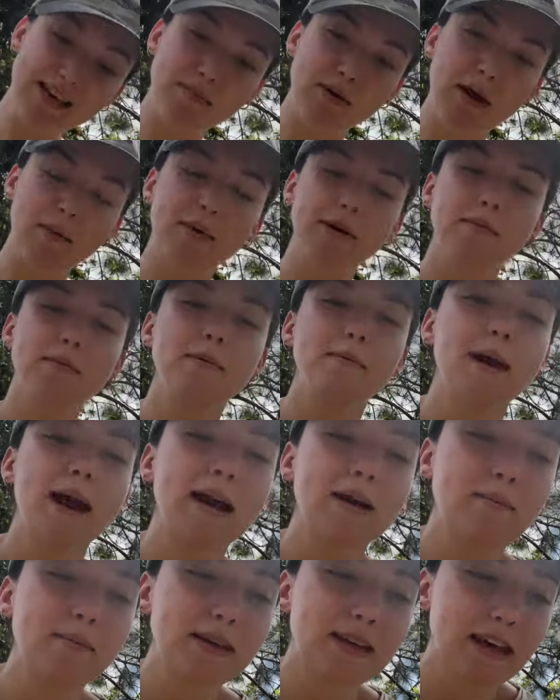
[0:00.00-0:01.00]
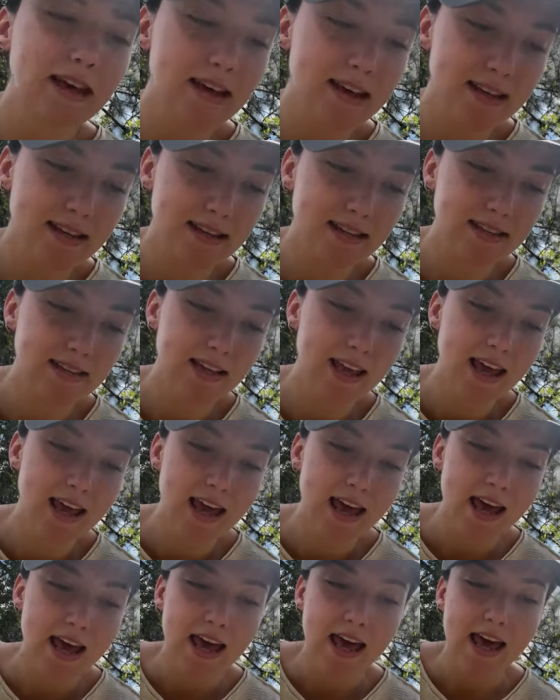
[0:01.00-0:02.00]
the brown paper bag because
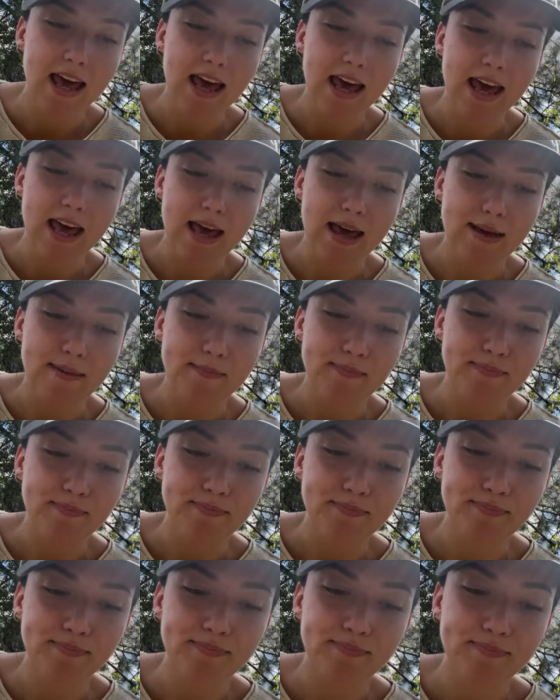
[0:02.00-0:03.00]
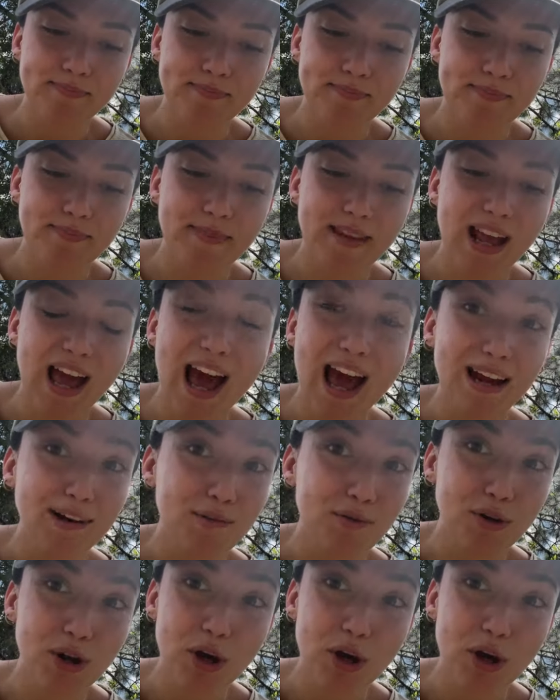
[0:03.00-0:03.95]
um, I don't